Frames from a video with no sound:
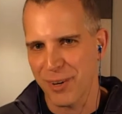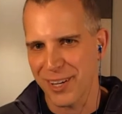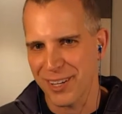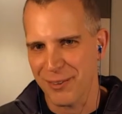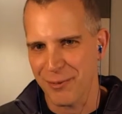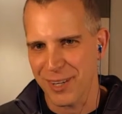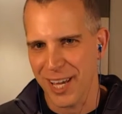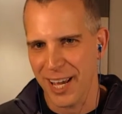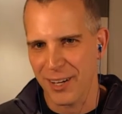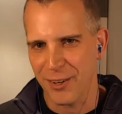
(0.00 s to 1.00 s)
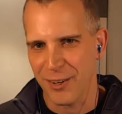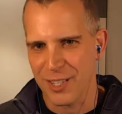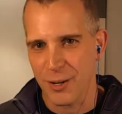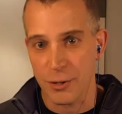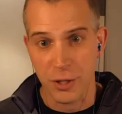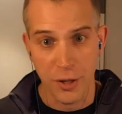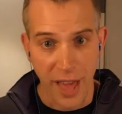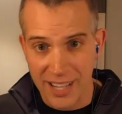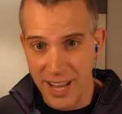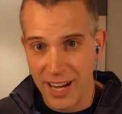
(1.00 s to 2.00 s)
we we can't go to zero. So
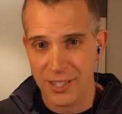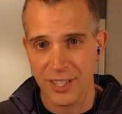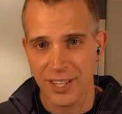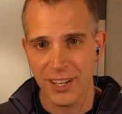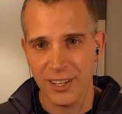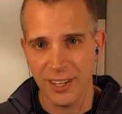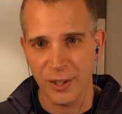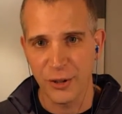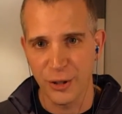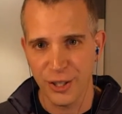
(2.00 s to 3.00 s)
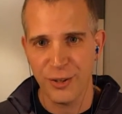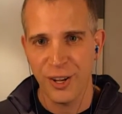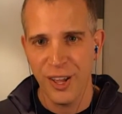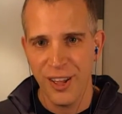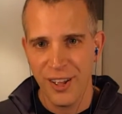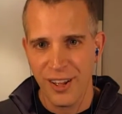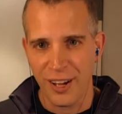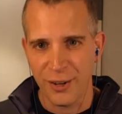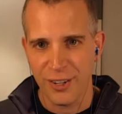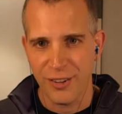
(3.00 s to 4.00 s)
that's actually a, a good
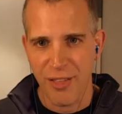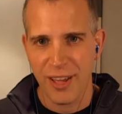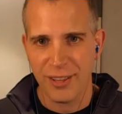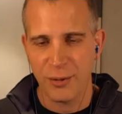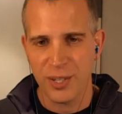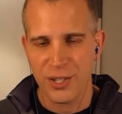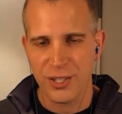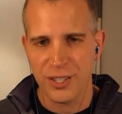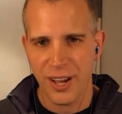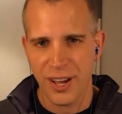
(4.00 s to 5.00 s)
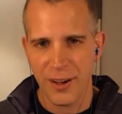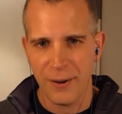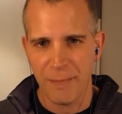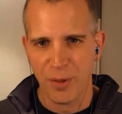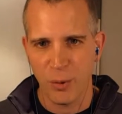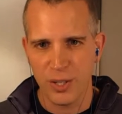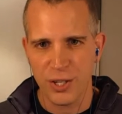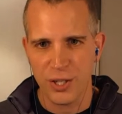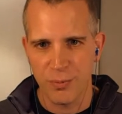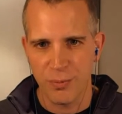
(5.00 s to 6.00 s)
a good thing that we should uh, we
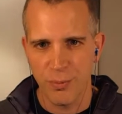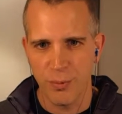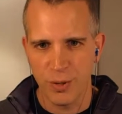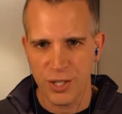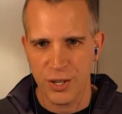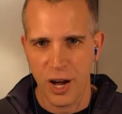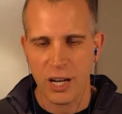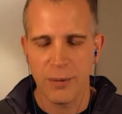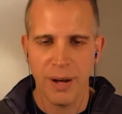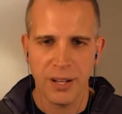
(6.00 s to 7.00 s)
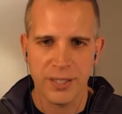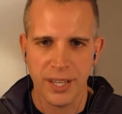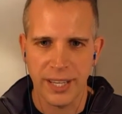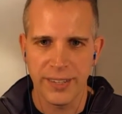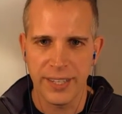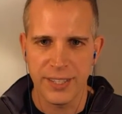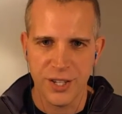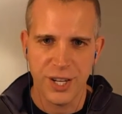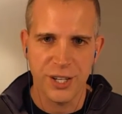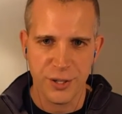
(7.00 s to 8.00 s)
should we should talk about uh, in the
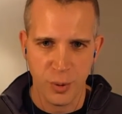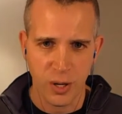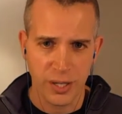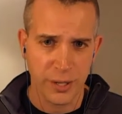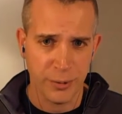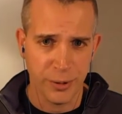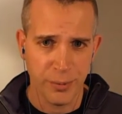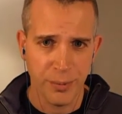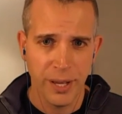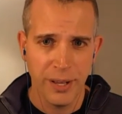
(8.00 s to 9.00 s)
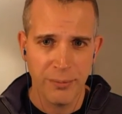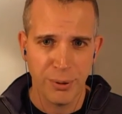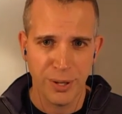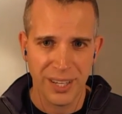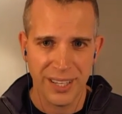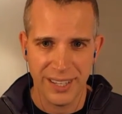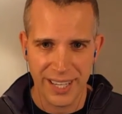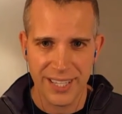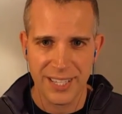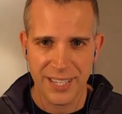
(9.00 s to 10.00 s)
InGeNeOS working group putting in an
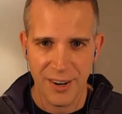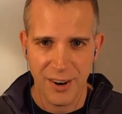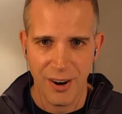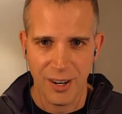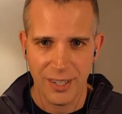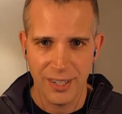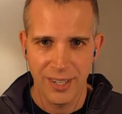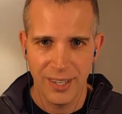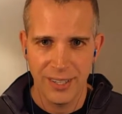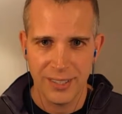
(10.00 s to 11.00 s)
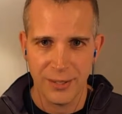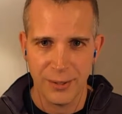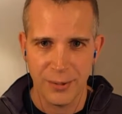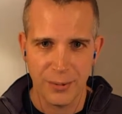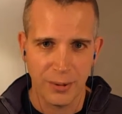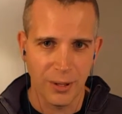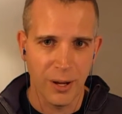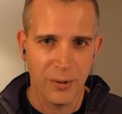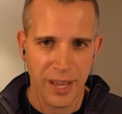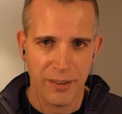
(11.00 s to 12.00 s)
ECR to
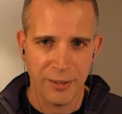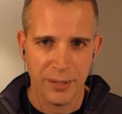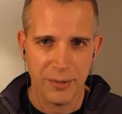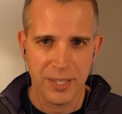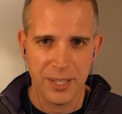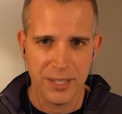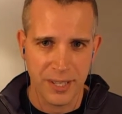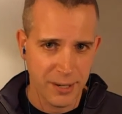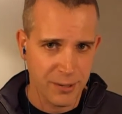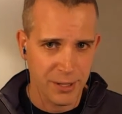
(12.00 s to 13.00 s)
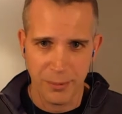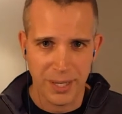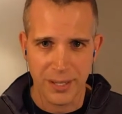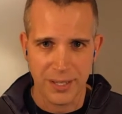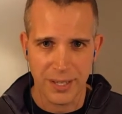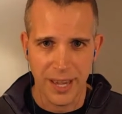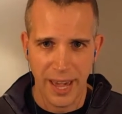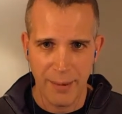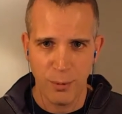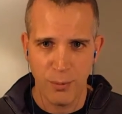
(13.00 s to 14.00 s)
lower that frequency to zero because the
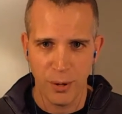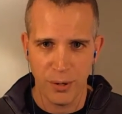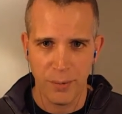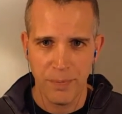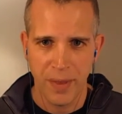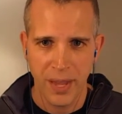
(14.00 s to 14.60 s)
cable modem